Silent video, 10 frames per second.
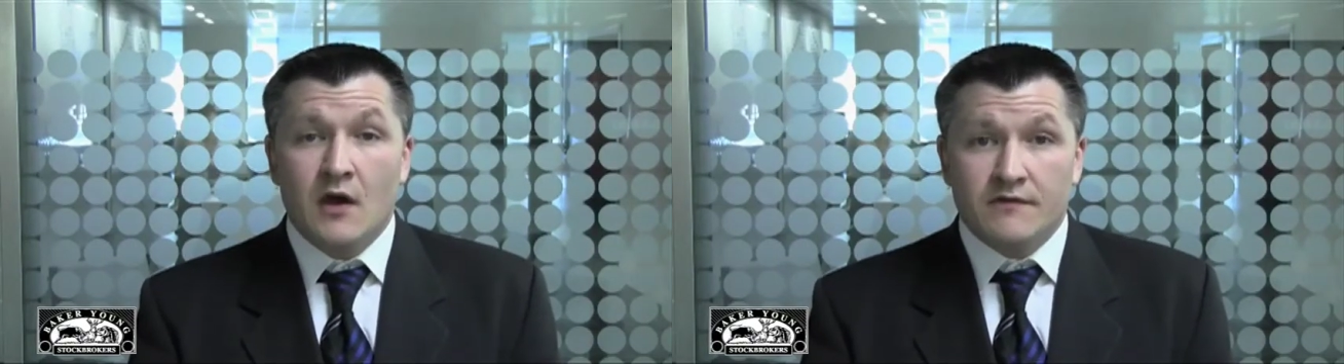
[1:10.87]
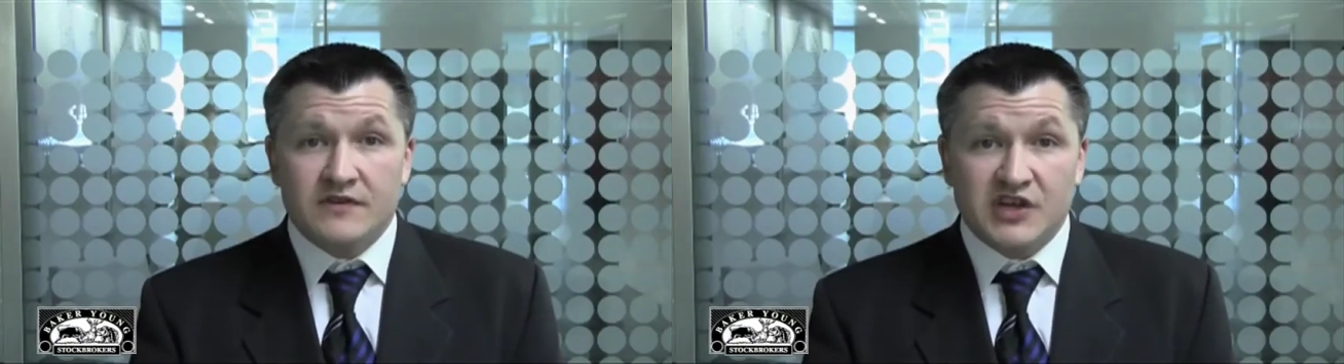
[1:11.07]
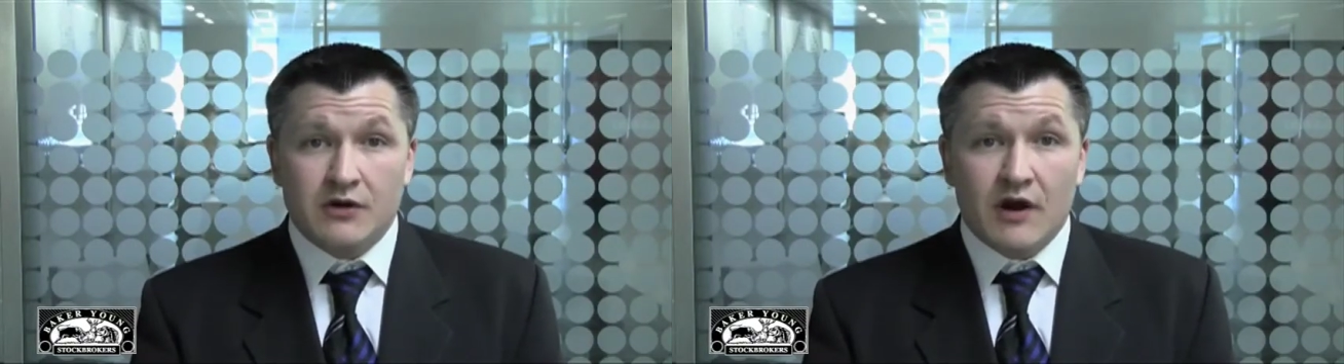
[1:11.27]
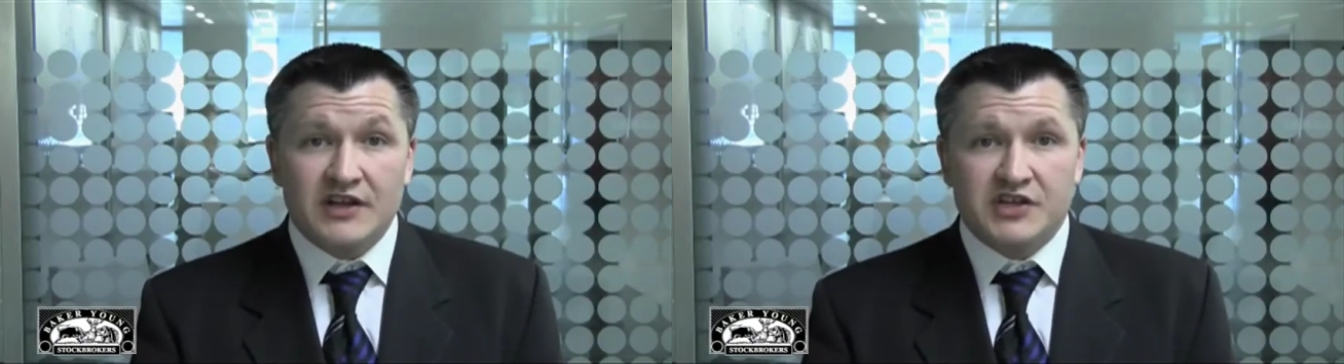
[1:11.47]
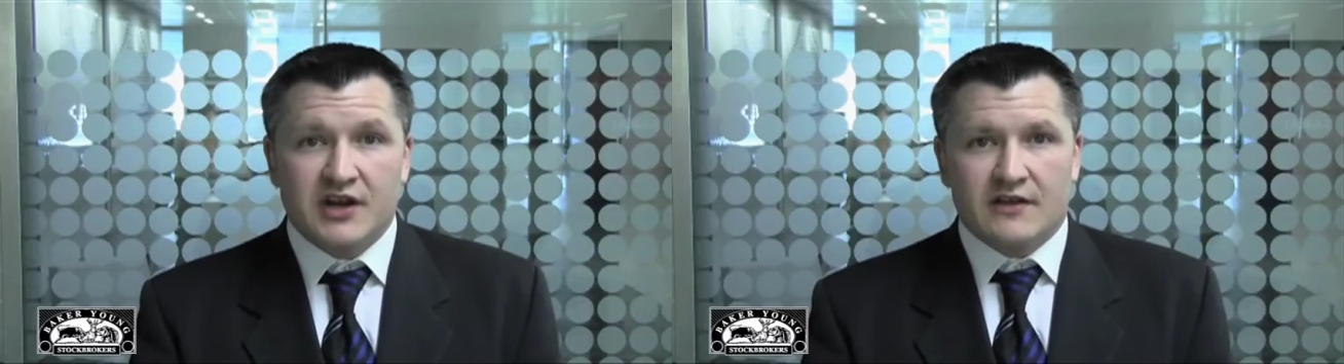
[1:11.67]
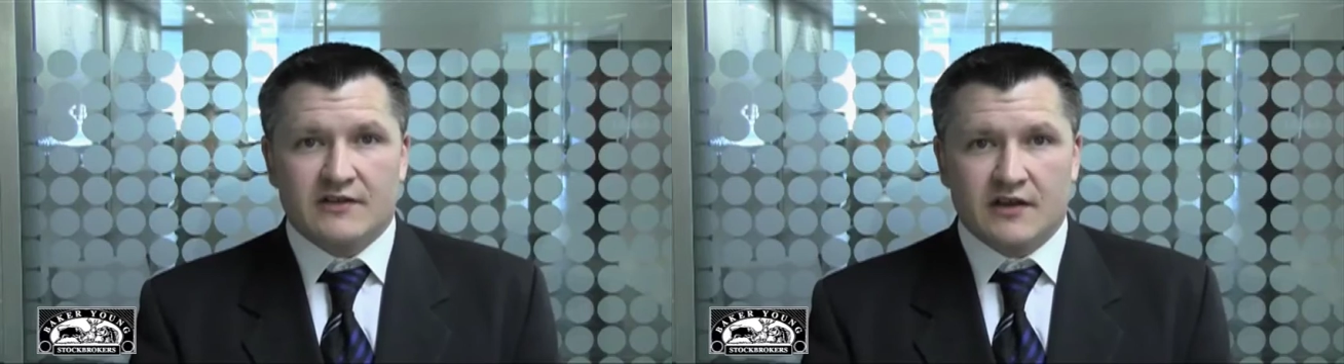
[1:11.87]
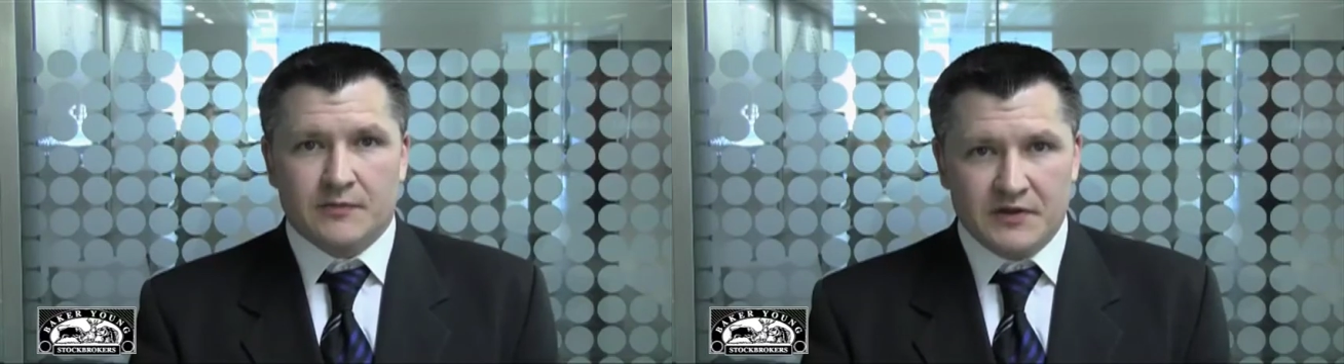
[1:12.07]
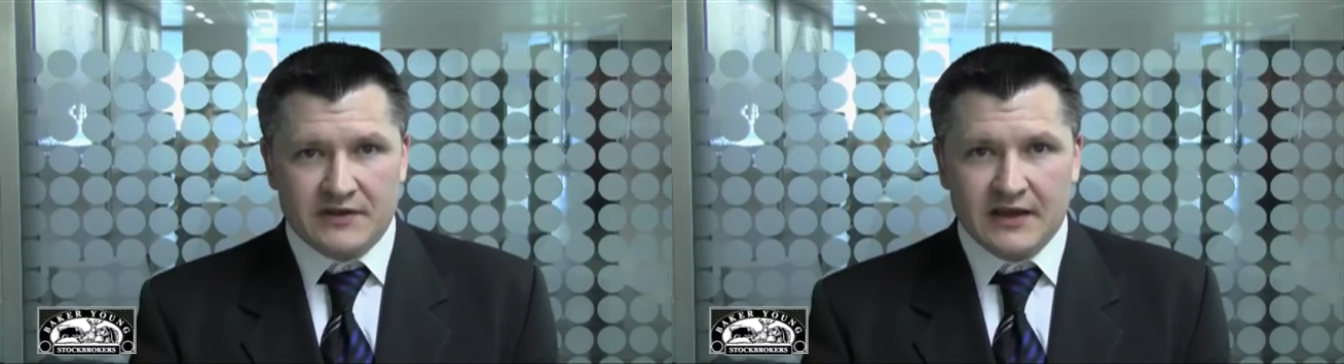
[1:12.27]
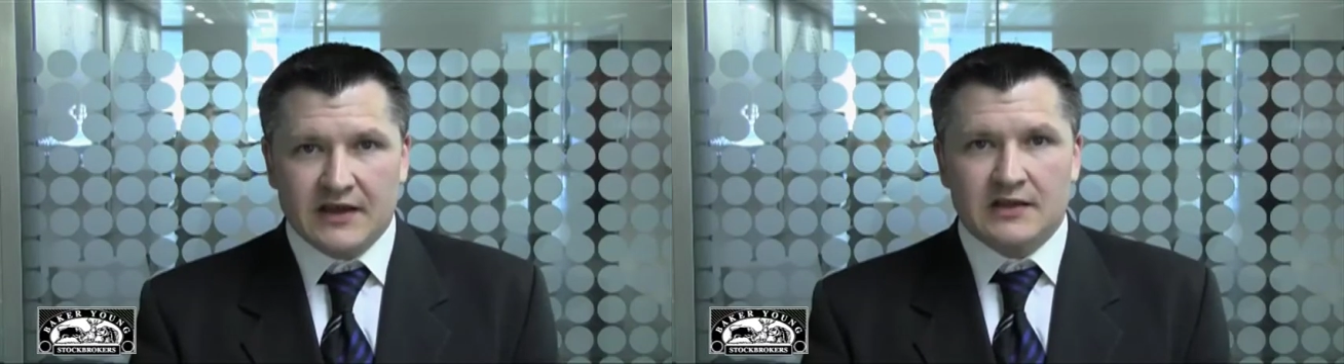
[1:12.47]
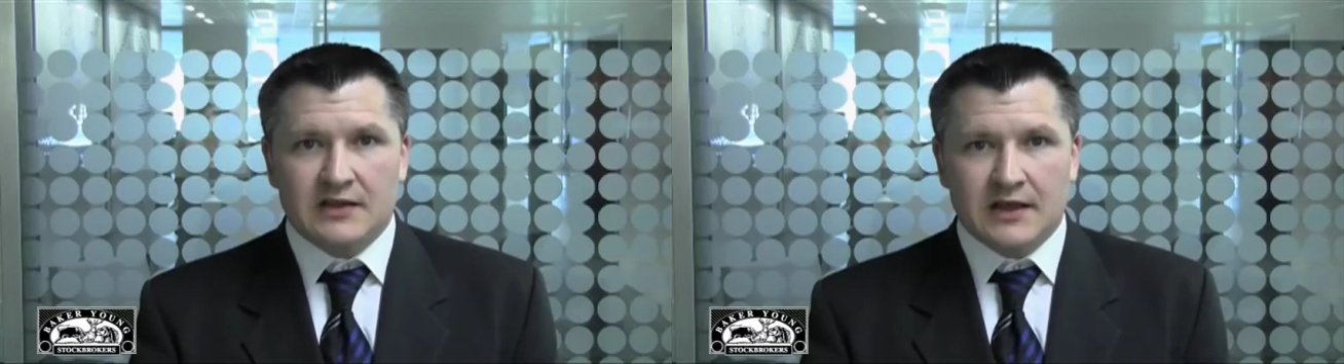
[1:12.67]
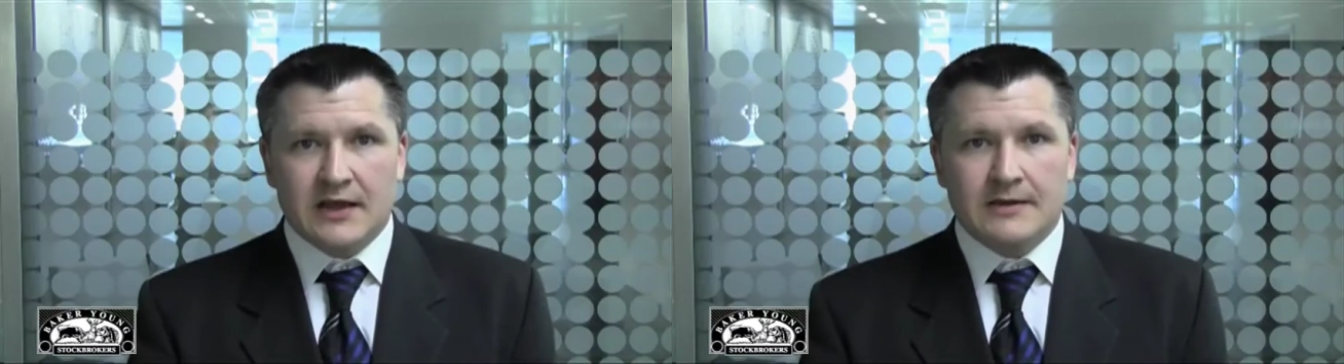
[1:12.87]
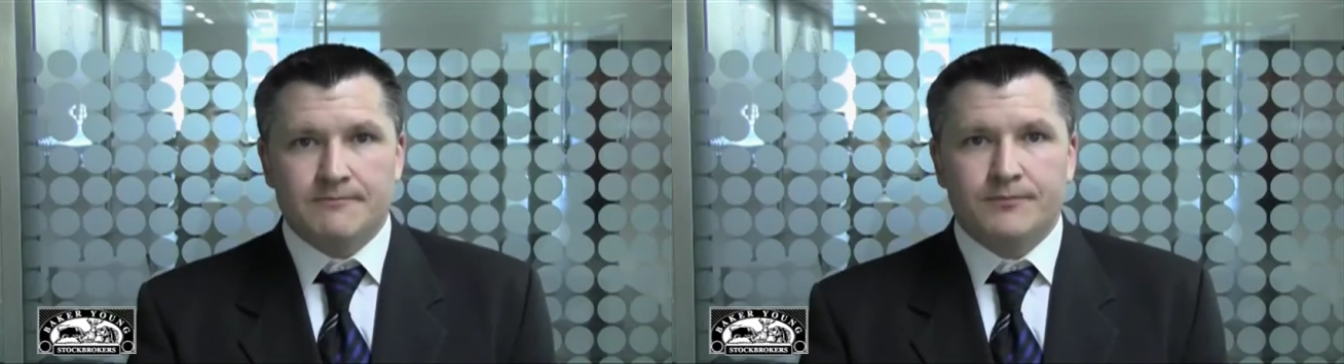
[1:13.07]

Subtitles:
for generation assets particularly.